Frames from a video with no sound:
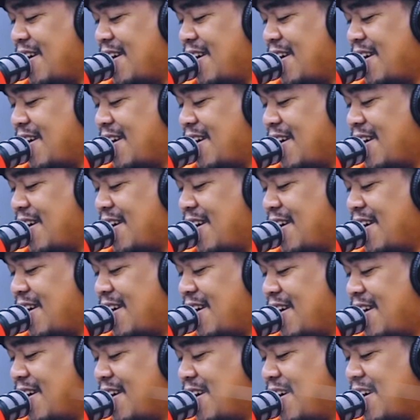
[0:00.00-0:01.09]

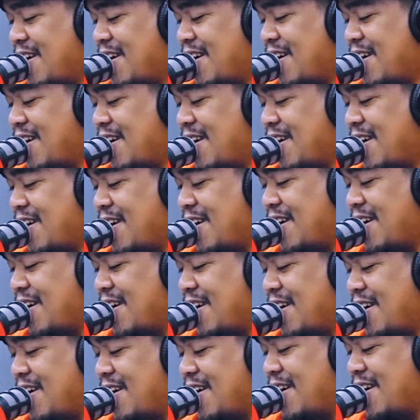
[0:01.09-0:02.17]

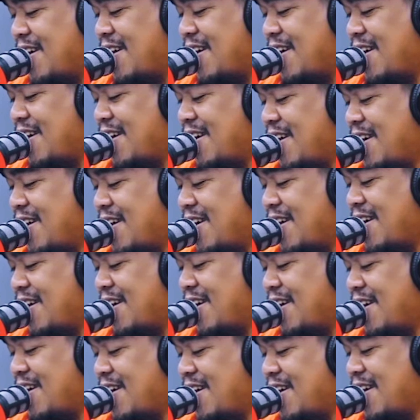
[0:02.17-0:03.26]

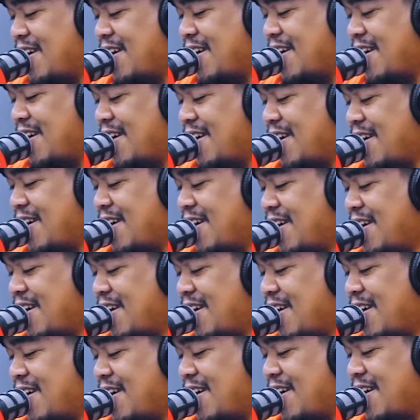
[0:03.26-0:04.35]

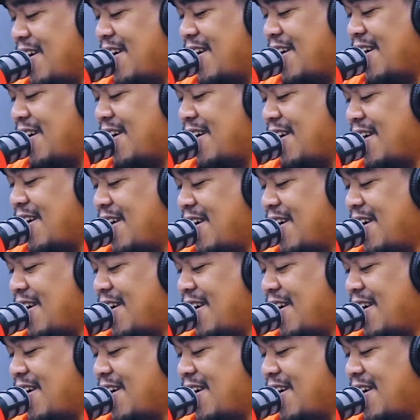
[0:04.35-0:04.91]
(silent)